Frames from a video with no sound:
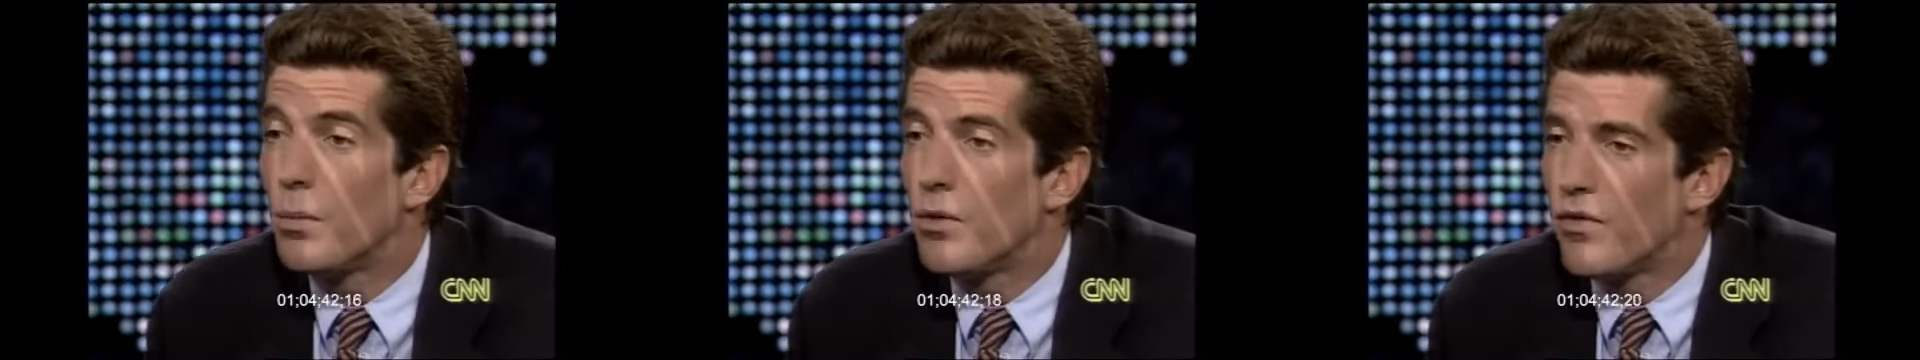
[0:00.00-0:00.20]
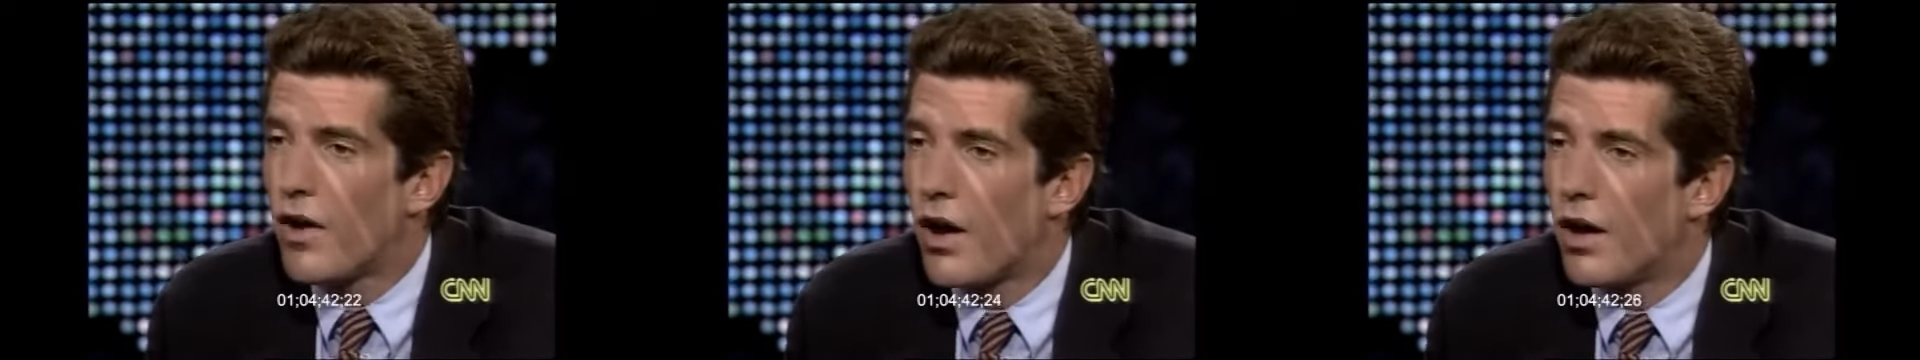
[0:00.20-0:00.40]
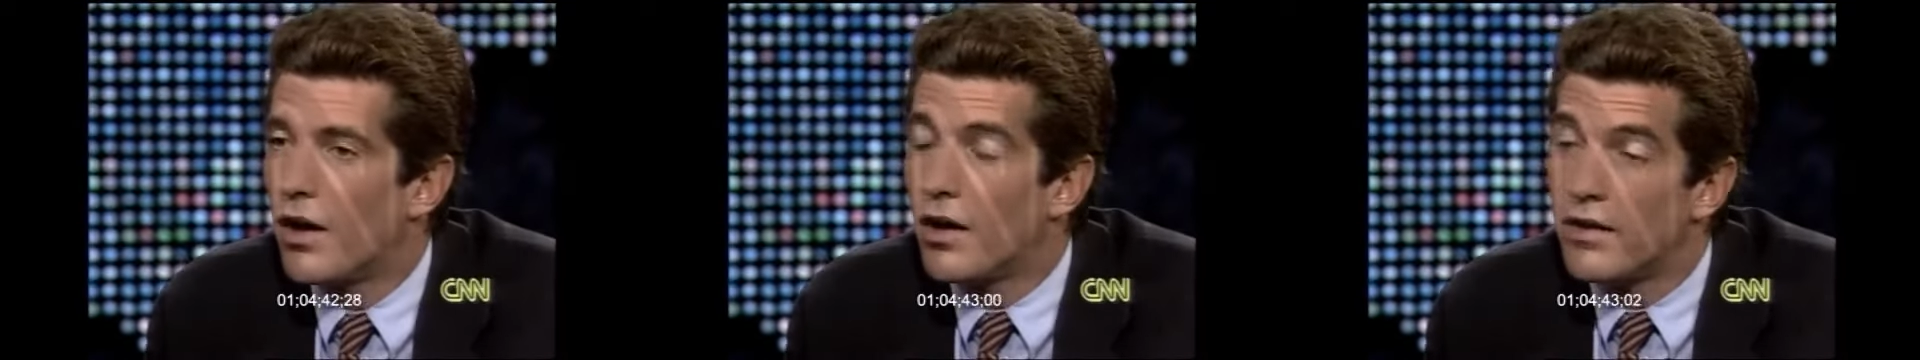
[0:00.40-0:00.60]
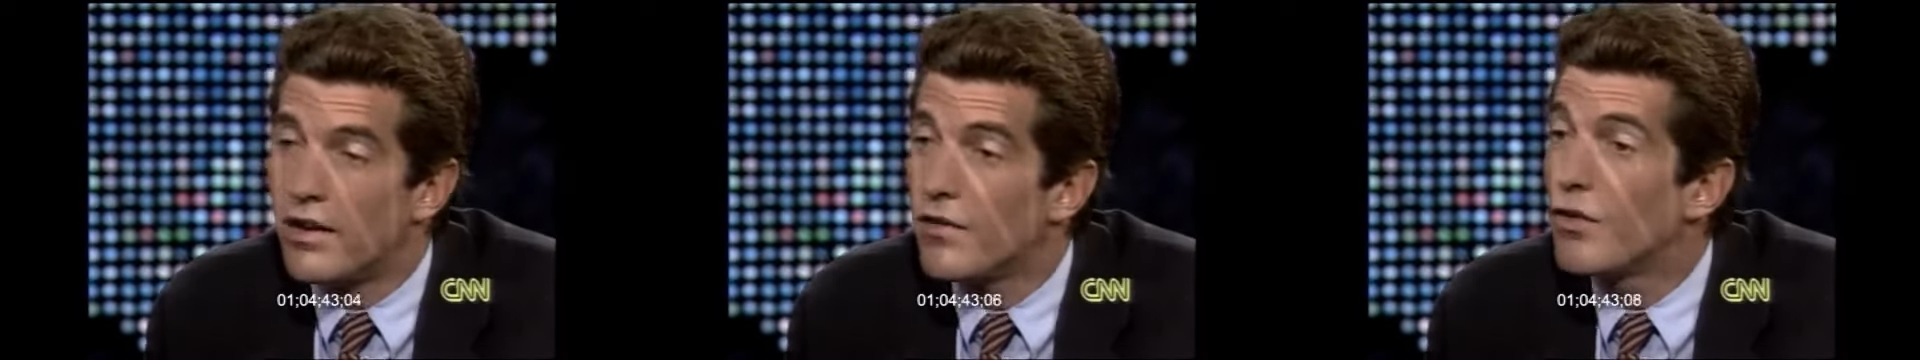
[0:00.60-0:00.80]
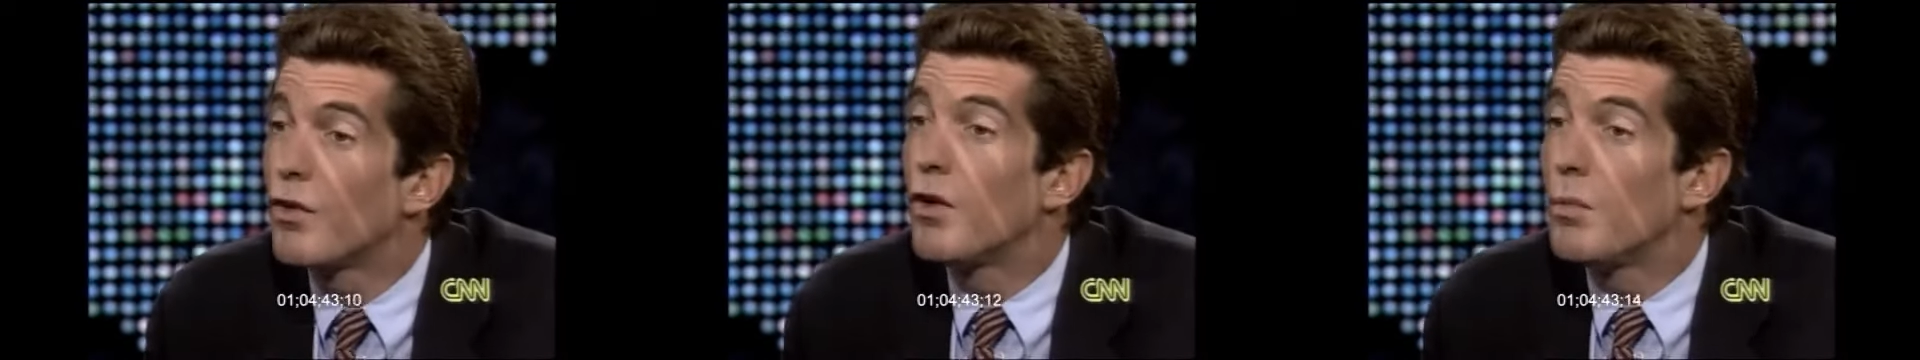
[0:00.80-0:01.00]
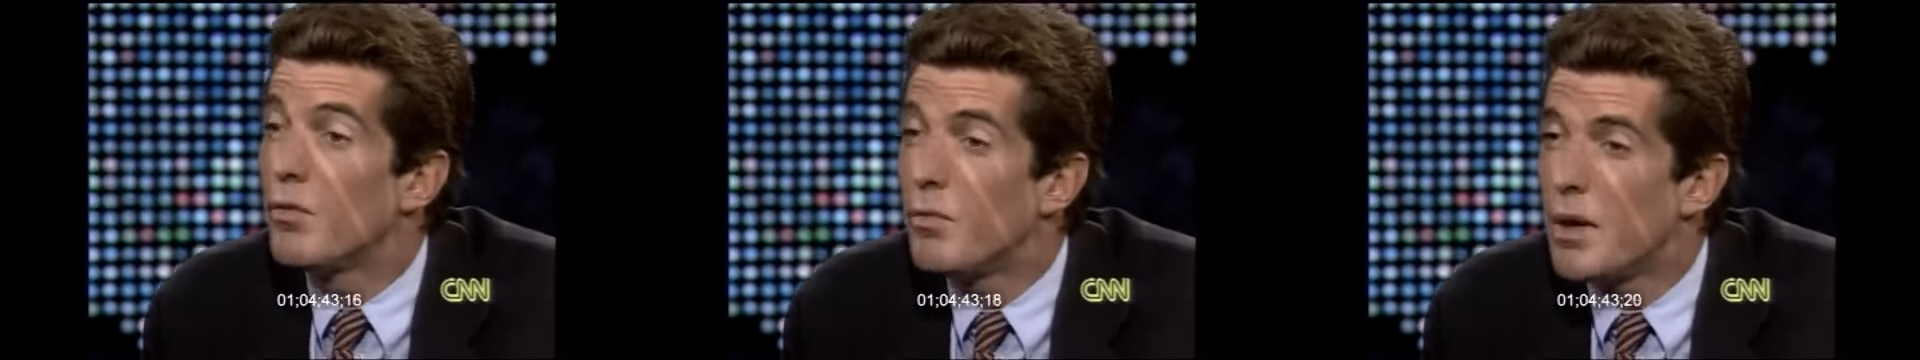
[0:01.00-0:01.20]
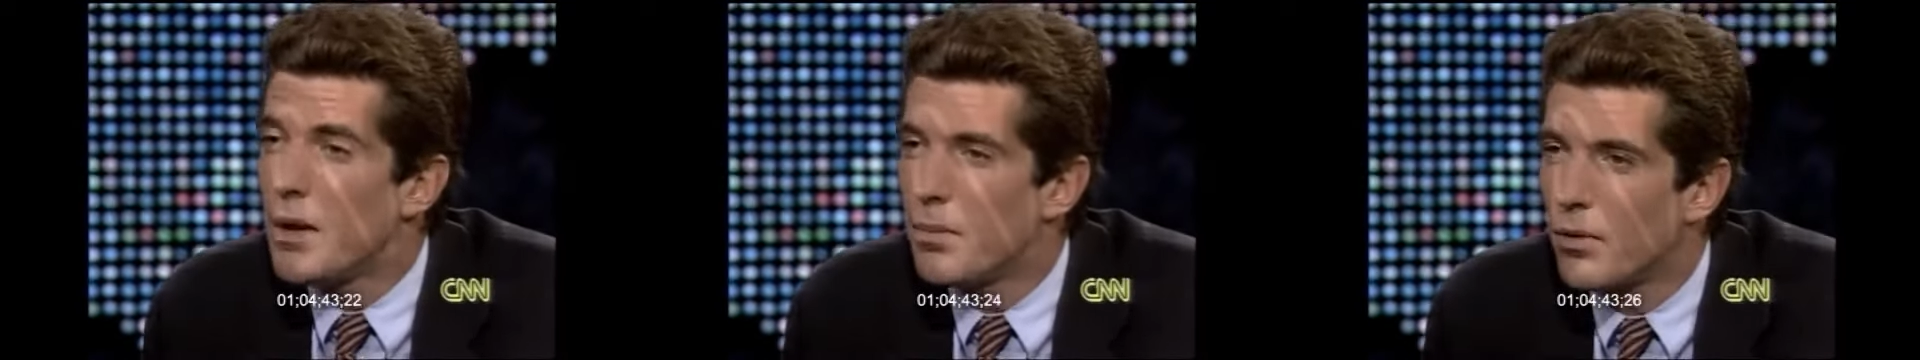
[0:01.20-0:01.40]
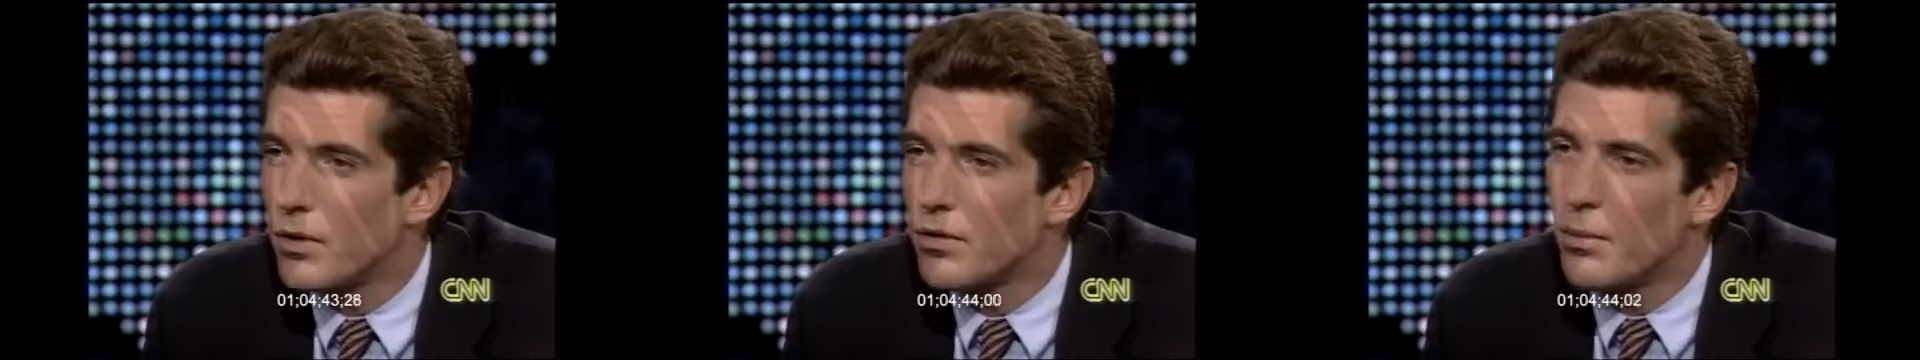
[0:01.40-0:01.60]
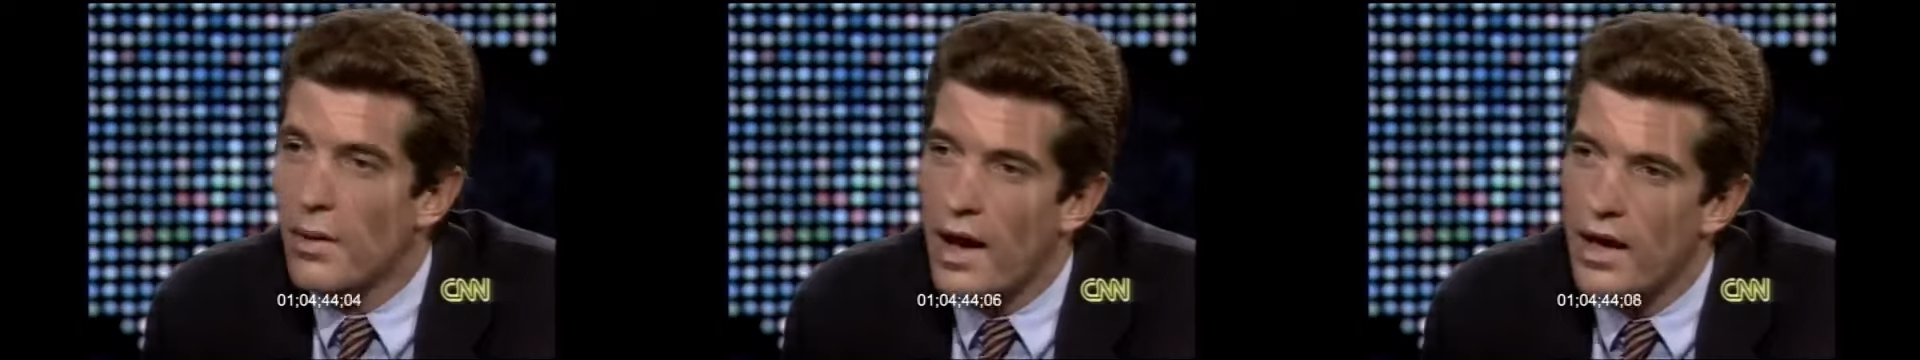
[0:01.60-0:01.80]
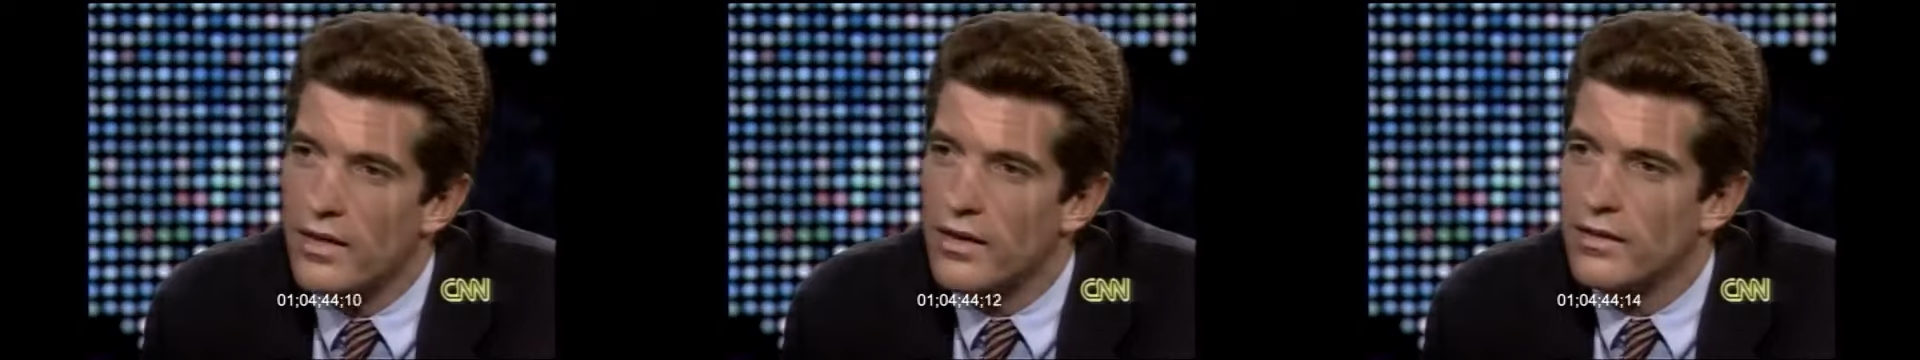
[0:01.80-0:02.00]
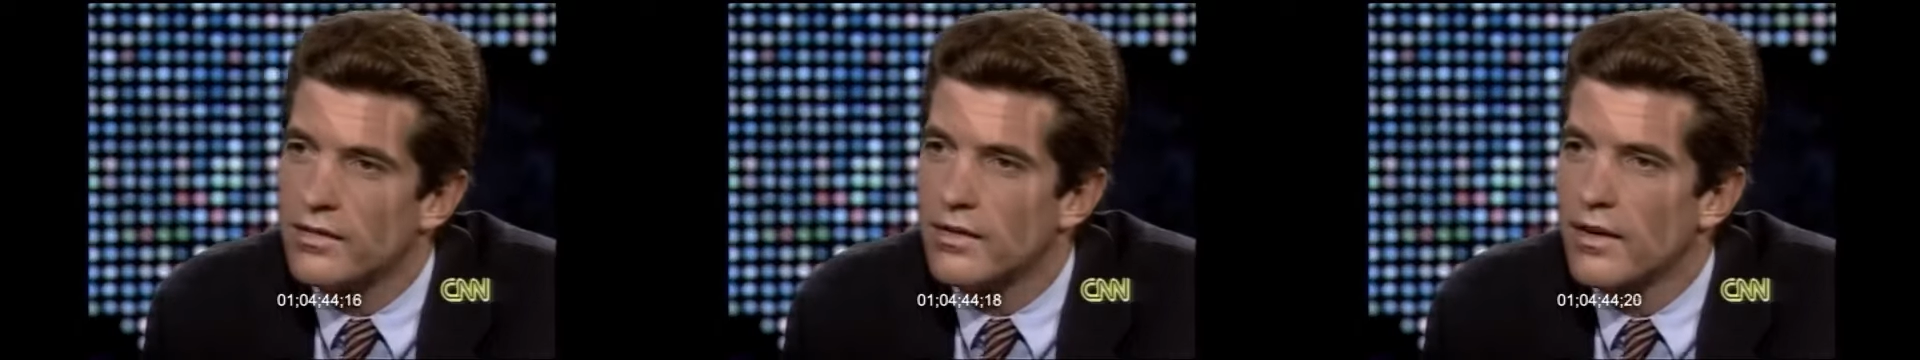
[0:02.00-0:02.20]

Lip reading: of people to buy this.